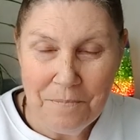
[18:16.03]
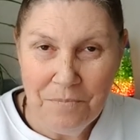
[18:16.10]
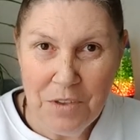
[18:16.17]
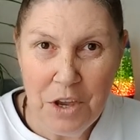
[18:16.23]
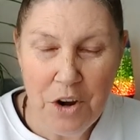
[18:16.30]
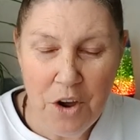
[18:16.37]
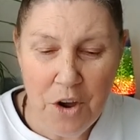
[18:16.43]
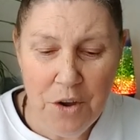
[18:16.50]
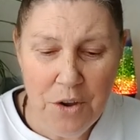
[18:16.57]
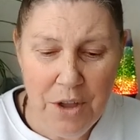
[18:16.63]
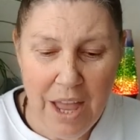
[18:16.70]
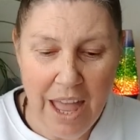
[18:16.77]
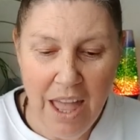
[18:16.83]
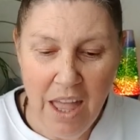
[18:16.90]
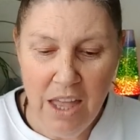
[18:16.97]
you know?
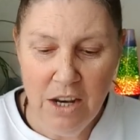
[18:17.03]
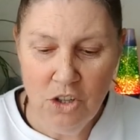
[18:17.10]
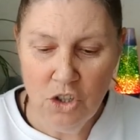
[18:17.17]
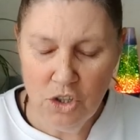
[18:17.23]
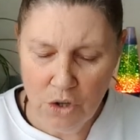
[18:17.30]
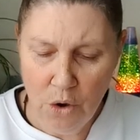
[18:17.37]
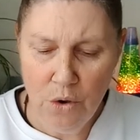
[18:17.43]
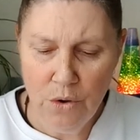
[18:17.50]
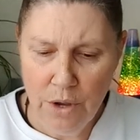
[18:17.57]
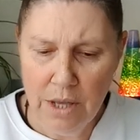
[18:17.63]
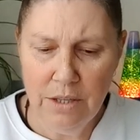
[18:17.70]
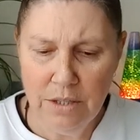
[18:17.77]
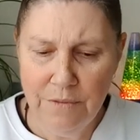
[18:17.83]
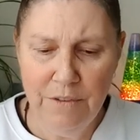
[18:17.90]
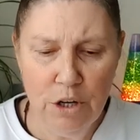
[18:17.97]
And so
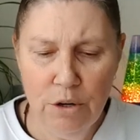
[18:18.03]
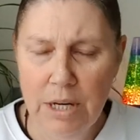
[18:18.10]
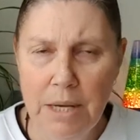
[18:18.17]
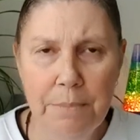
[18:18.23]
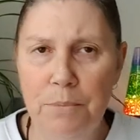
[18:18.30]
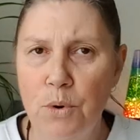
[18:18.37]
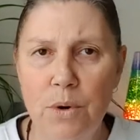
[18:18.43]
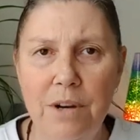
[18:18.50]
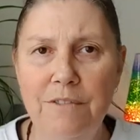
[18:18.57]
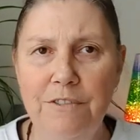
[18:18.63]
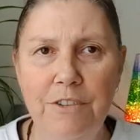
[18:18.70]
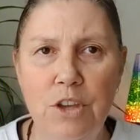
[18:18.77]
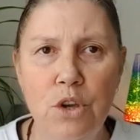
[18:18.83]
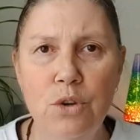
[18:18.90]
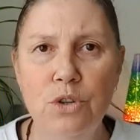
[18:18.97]
it's very important
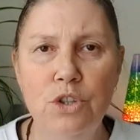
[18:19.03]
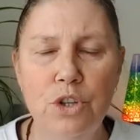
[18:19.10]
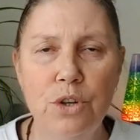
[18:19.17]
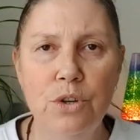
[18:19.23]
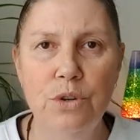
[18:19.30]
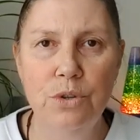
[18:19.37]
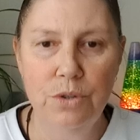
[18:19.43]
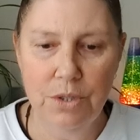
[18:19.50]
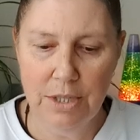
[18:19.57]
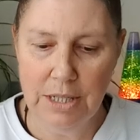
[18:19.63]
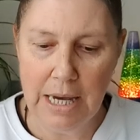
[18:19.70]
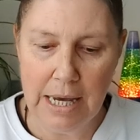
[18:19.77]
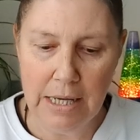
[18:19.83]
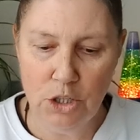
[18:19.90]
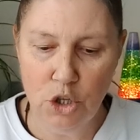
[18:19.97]
for you to
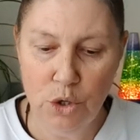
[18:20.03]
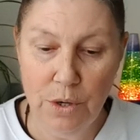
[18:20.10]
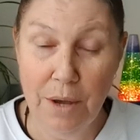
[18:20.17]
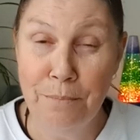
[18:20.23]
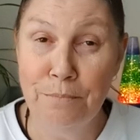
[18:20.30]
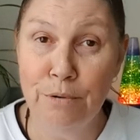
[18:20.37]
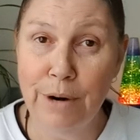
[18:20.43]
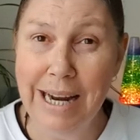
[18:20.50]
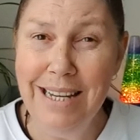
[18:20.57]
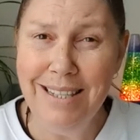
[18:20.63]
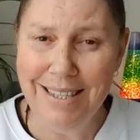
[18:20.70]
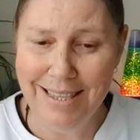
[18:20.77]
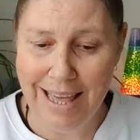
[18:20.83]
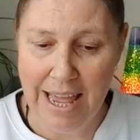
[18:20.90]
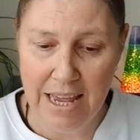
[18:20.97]
start to
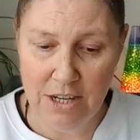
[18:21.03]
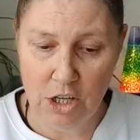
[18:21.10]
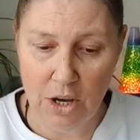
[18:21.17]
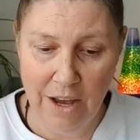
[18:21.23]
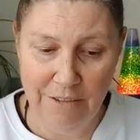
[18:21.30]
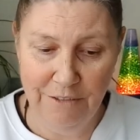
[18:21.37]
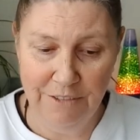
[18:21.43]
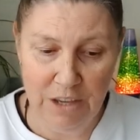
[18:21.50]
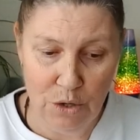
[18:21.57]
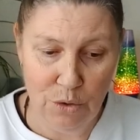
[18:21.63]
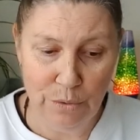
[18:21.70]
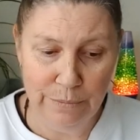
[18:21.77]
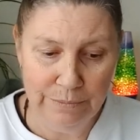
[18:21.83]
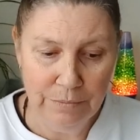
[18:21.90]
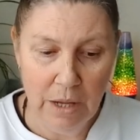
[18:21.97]
embrace that, I
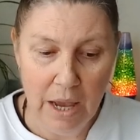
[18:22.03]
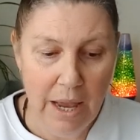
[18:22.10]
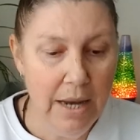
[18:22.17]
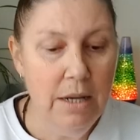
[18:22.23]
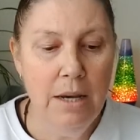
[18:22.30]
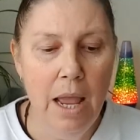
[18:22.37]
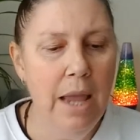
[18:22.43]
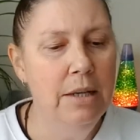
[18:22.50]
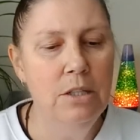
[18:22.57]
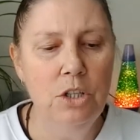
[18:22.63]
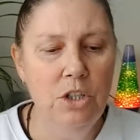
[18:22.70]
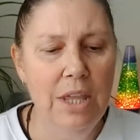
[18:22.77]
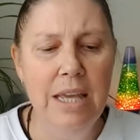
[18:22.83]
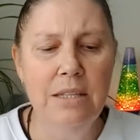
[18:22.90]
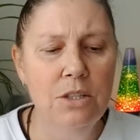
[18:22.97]
feel. And and
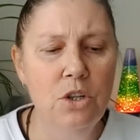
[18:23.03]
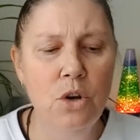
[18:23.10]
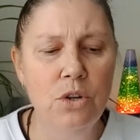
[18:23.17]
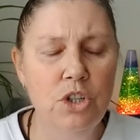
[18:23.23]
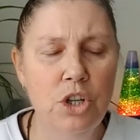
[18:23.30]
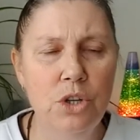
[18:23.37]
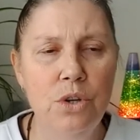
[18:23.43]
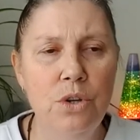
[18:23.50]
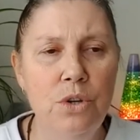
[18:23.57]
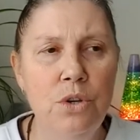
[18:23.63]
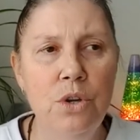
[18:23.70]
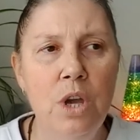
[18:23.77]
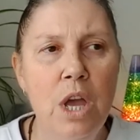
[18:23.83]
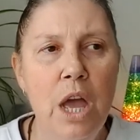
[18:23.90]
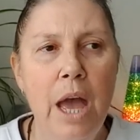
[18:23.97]
that's not
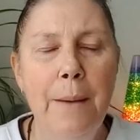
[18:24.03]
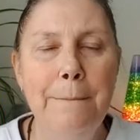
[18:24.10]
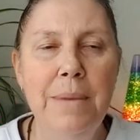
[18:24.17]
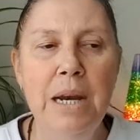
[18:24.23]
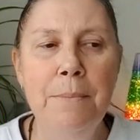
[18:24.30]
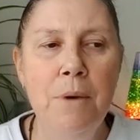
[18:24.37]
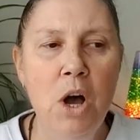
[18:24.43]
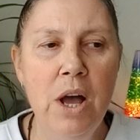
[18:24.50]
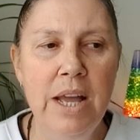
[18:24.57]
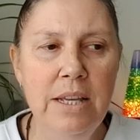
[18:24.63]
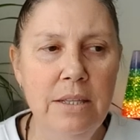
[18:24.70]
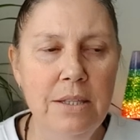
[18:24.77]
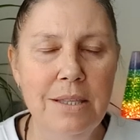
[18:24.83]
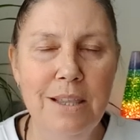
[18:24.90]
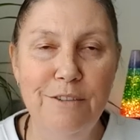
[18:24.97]
to
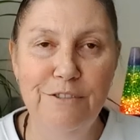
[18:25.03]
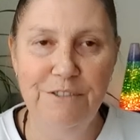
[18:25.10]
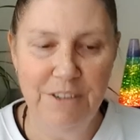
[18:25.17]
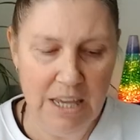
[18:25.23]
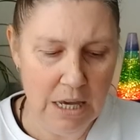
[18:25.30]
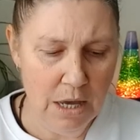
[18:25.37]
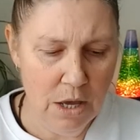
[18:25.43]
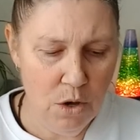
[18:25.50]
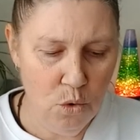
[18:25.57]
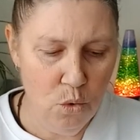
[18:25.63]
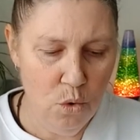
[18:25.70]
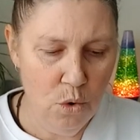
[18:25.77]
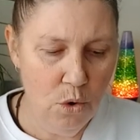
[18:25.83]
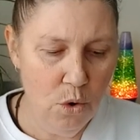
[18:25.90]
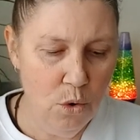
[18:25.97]
minimize the fear
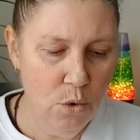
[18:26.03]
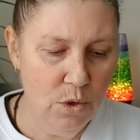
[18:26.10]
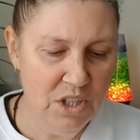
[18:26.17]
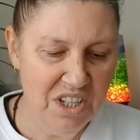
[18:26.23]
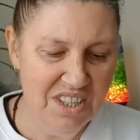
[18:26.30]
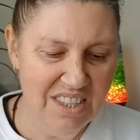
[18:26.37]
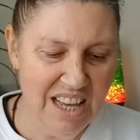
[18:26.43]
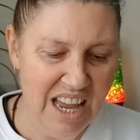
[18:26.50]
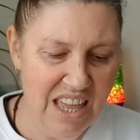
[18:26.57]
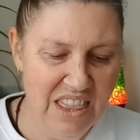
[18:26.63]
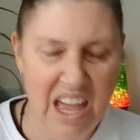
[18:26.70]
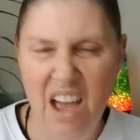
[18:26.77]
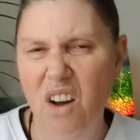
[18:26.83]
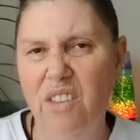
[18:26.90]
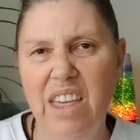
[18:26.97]
or, or to say
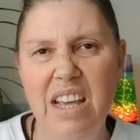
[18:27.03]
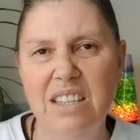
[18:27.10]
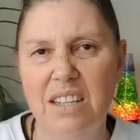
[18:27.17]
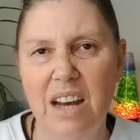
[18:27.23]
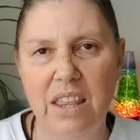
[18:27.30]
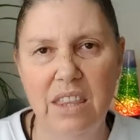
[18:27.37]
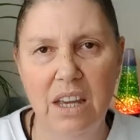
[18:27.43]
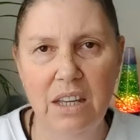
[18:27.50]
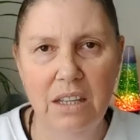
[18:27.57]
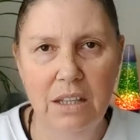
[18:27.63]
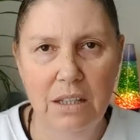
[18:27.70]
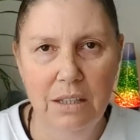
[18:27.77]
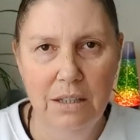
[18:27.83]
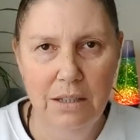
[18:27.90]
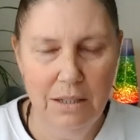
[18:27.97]
that, oh, that's nothing.
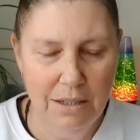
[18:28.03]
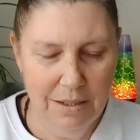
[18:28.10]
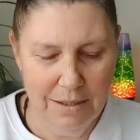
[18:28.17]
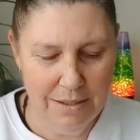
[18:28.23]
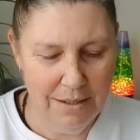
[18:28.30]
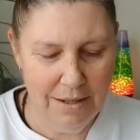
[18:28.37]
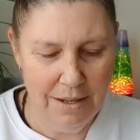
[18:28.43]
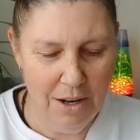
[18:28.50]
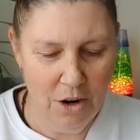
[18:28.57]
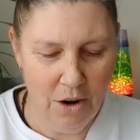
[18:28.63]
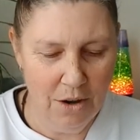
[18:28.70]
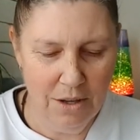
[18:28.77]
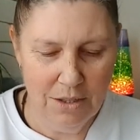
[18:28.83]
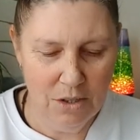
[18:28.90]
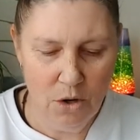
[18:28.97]
Just, you know,
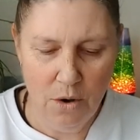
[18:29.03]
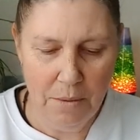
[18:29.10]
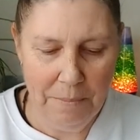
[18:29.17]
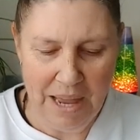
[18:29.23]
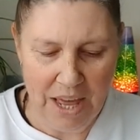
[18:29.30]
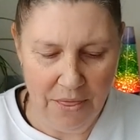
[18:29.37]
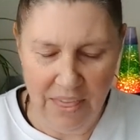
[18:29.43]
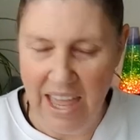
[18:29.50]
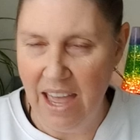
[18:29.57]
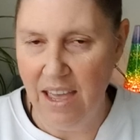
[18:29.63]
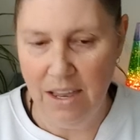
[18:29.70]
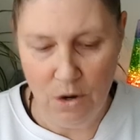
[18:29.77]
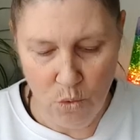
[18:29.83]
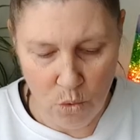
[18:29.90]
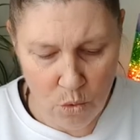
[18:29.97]
it's not about that
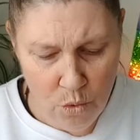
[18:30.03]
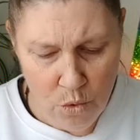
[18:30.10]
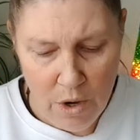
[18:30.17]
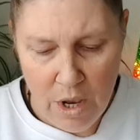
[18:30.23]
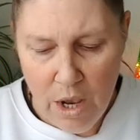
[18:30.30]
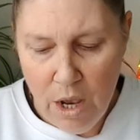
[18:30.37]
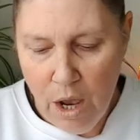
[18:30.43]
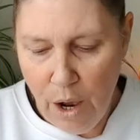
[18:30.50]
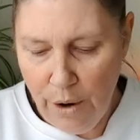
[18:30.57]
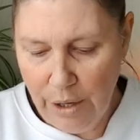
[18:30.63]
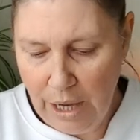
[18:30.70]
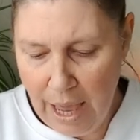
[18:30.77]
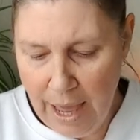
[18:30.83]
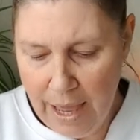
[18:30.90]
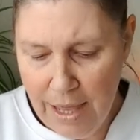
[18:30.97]
at all.
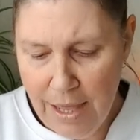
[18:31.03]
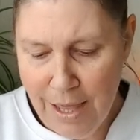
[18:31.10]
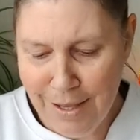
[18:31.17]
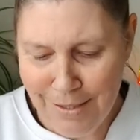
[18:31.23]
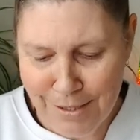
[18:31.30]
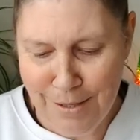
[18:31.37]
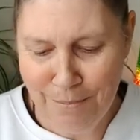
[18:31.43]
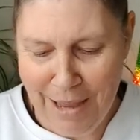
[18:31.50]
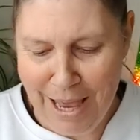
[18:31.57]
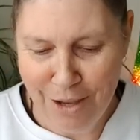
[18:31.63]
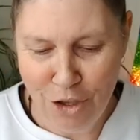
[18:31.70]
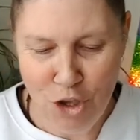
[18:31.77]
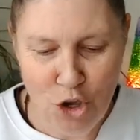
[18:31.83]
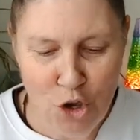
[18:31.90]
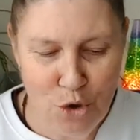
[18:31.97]
Okay, it's
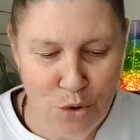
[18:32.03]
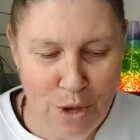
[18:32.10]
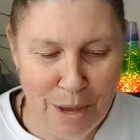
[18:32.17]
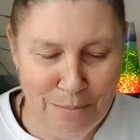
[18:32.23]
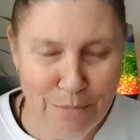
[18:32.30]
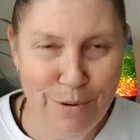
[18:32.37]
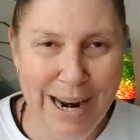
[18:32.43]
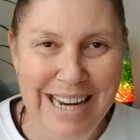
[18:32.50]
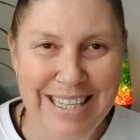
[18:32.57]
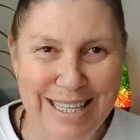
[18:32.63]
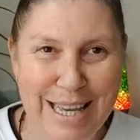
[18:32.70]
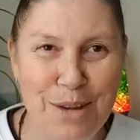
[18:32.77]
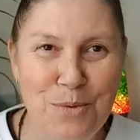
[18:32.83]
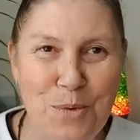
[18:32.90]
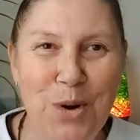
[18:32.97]
about you
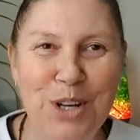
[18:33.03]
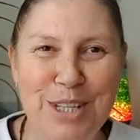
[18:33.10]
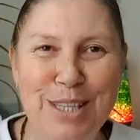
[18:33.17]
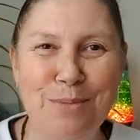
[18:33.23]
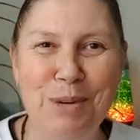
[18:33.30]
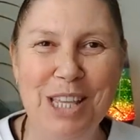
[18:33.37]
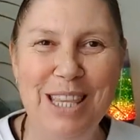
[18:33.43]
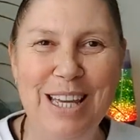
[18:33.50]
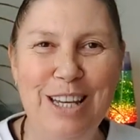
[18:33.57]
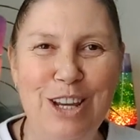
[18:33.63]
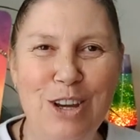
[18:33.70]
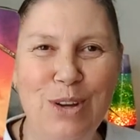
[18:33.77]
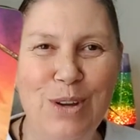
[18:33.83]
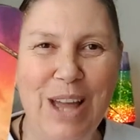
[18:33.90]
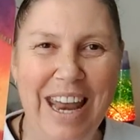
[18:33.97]
embracing what is within
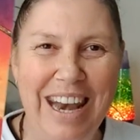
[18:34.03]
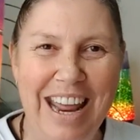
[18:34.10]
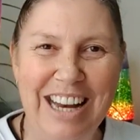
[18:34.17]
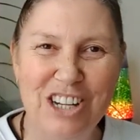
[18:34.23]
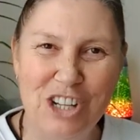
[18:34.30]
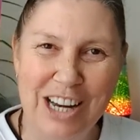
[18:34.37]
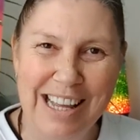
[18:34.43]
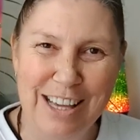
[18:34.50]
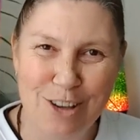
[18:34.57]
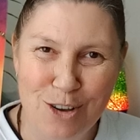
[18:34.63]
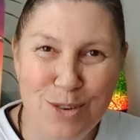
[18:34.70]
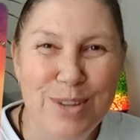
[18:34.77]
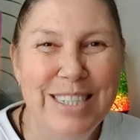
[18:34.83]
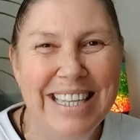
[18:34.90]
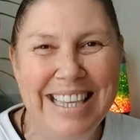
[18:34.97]
you and actually
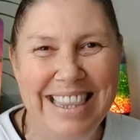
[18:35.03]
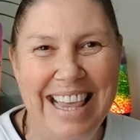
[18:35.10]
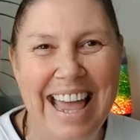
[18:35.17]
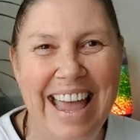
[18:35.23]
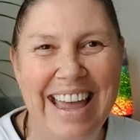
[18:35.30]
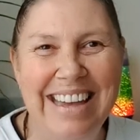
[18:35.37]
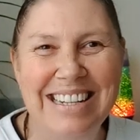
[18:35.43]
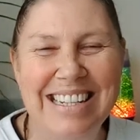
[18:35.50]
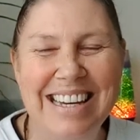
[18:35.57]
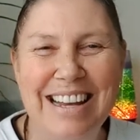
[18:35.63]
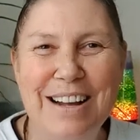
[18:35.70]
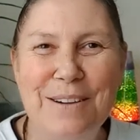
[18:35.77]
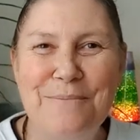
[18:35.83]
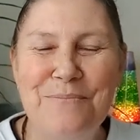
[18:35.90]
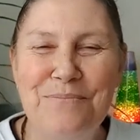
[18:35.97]
using that
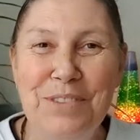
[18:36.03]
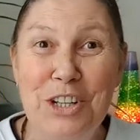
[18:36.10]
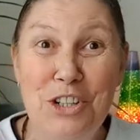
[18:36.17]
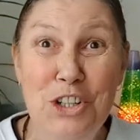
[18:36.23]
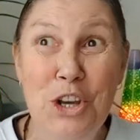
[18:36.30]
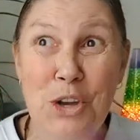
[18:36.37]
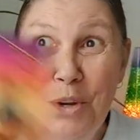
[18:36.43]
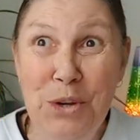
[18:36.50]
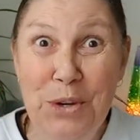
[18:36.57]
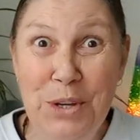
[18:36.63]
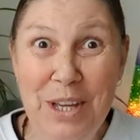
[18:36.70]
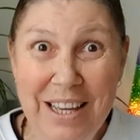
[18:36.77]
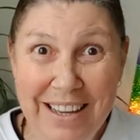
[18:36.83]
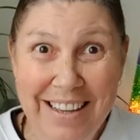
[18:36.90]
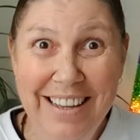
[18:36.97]

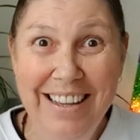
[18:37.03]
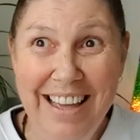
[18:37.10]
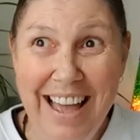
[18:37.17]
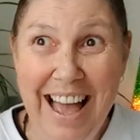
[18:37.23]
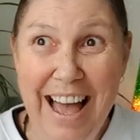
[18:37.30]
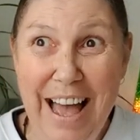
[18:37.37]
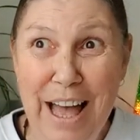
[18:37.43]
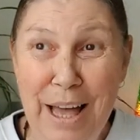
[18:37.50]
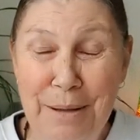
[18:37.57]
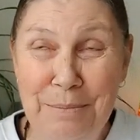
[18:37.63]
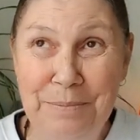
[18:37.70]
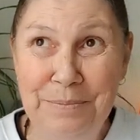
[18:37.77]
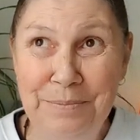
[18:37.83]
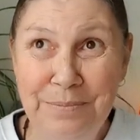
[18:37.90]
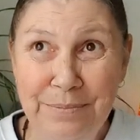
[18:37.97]
to,
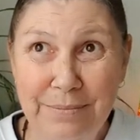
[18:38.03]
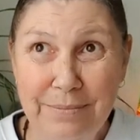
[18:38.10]
um,